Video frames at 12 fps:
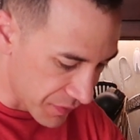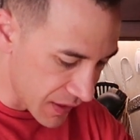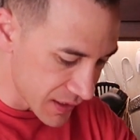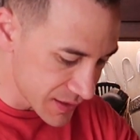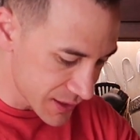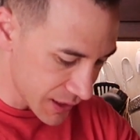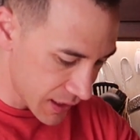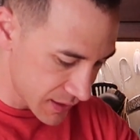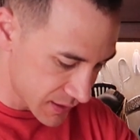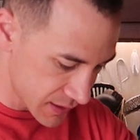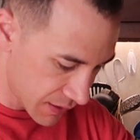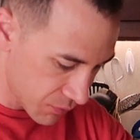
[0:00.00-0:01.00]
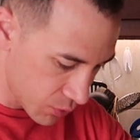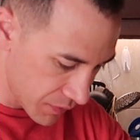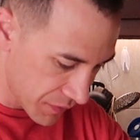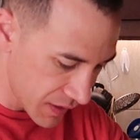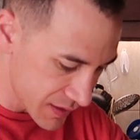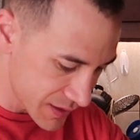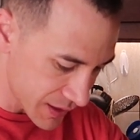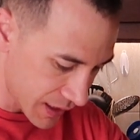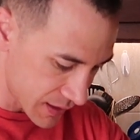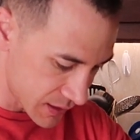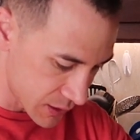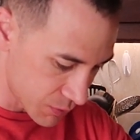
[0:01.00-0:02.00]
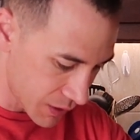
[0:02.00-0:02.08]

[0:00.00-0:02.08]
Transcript: Thin slices, everyone, thin slices.